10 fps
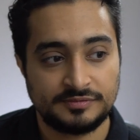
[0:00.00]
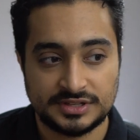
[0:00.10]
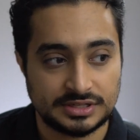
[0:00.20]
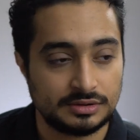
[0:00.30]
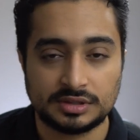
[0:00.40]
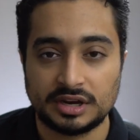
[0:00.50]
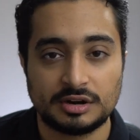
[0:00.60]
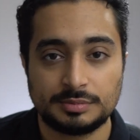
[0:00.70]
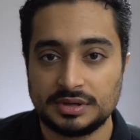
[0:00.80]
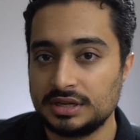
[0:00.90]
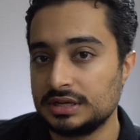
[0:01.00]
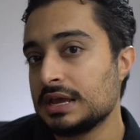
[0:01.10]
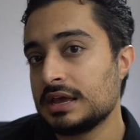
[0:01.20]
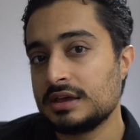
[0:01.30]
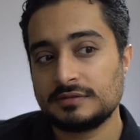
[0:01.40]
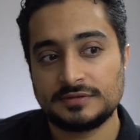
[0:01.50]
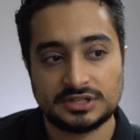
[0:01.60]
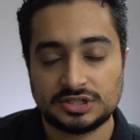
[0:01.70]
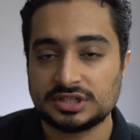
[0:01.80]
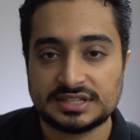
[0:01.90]
physical therapy,
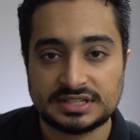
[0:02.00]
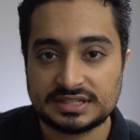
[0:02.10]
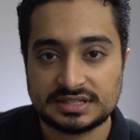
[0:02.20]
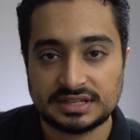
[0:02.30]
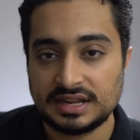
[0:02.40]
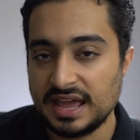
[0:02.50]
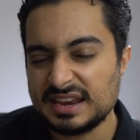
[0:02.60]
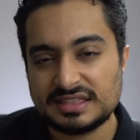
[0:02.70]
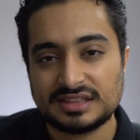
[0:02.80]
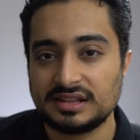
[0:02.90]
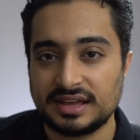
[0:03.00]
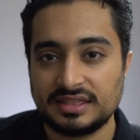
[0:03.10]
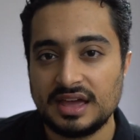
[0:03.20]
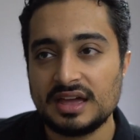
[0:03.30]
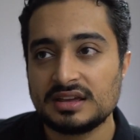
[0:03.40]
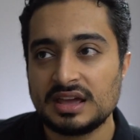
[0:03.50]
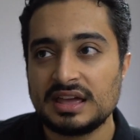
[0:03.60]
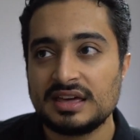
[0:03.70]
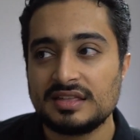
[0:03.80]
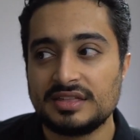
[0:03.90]
physician assistant, anything like that,
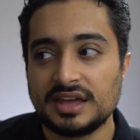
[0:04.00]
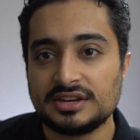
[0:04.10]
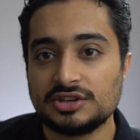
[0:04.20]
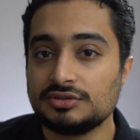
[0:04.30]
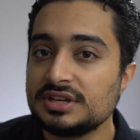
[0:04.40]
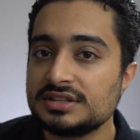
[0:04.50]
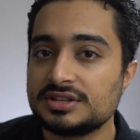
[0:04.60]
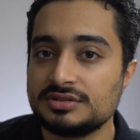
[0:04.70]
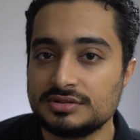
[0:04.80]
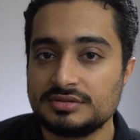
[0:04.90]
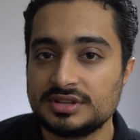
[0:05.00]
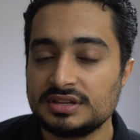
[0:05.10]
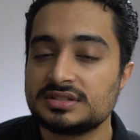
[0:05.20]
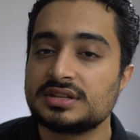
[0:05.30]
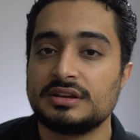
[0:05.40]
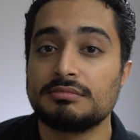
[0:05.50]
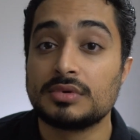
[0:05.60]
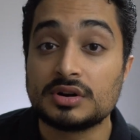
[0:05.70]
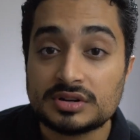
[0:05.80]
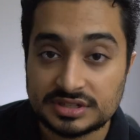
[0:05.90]
then you need to do things to
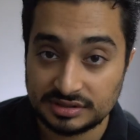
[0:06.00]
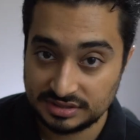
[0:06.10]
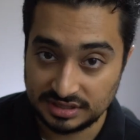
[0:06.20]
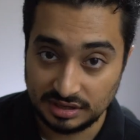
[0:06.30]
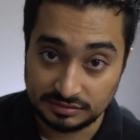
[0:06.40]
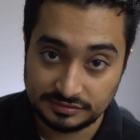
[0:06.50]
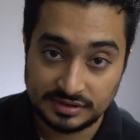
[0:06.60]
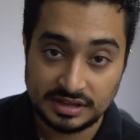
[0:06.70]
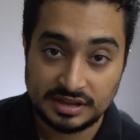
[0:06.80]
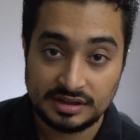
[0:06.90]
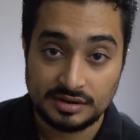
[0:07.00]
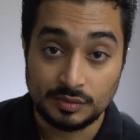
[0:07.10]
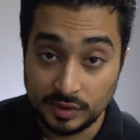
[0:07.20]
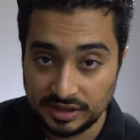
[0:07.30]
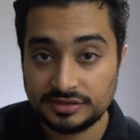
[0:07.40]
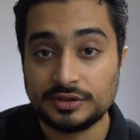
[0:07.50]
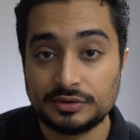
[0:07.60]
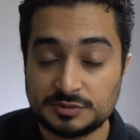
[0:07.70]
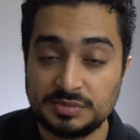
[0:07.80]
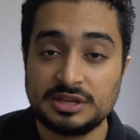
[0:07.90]
immerse yourself with
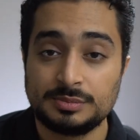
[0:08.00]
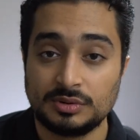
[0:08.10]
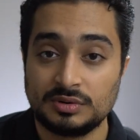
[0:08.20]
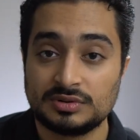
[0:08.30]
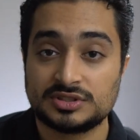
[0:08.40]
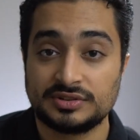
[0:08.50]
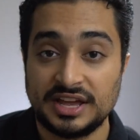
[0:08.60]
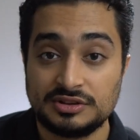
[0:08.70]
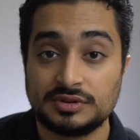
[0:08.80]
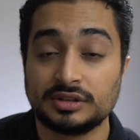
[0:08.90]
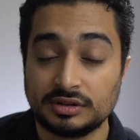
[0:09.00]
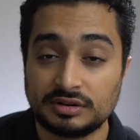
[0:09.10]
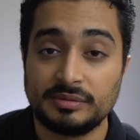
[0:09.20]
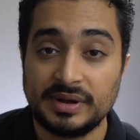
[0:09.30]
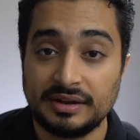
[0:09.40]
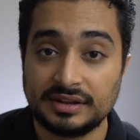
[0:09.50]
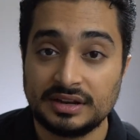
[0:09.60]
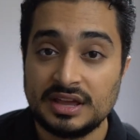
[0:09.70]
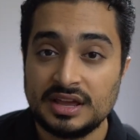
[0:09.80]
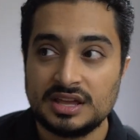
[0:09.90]
those people so that you can learn about
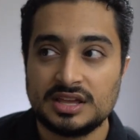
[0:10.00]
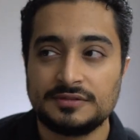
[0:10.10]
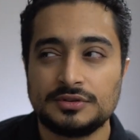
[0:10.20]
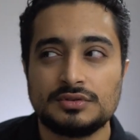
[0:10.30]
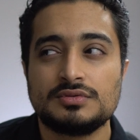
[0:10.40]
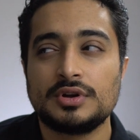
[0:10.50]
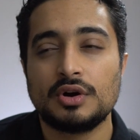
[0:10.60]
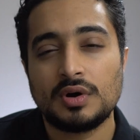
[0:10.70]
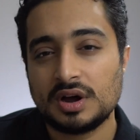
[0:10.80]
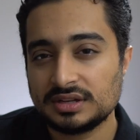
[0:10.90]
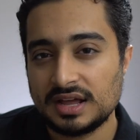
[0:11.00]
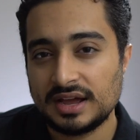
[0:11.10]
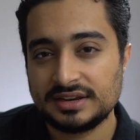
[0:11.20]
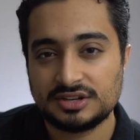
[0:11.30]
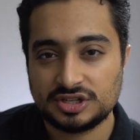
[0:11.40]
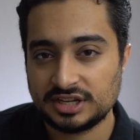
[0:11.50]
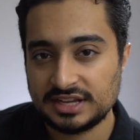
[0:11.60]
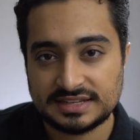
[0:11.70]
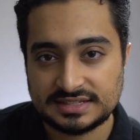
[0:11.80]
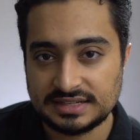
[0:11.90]
it. If you go online and check
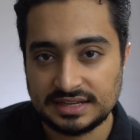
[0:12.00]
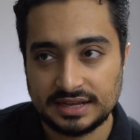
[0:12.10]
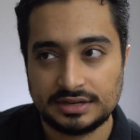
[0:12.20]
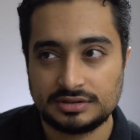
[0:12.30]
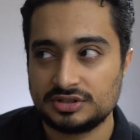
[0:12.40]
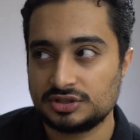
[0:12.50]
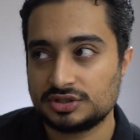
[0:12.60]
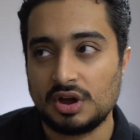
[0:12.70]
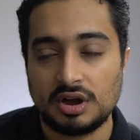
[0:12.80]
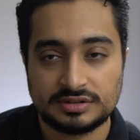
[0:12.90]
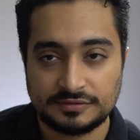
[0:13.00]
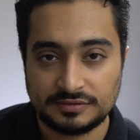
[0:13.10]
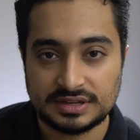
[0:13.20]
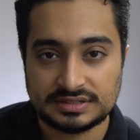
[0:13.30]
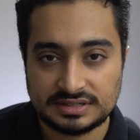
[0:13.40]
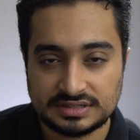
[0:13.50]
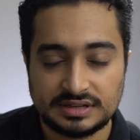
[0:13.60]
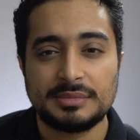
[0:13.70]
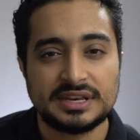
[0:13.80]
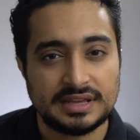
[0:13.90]
SDN and just talk to friends and
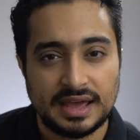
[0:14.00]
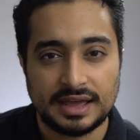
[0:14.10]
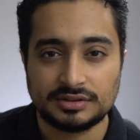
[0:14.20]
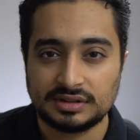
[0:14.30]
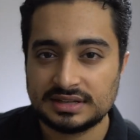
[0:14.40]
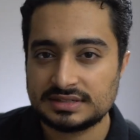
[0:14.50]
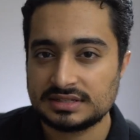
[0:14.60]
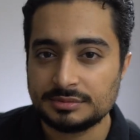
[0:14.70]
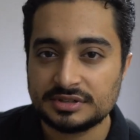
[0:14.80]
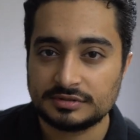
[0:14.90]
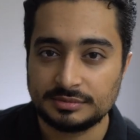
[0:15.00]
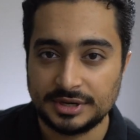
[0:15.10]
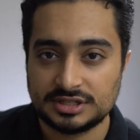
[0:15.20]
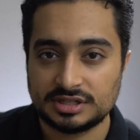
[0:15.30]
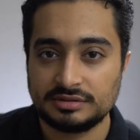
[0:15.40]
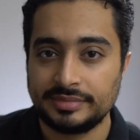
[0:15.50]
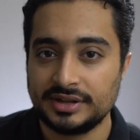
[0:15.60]
stuff, I mean, yeah, you'll get some information,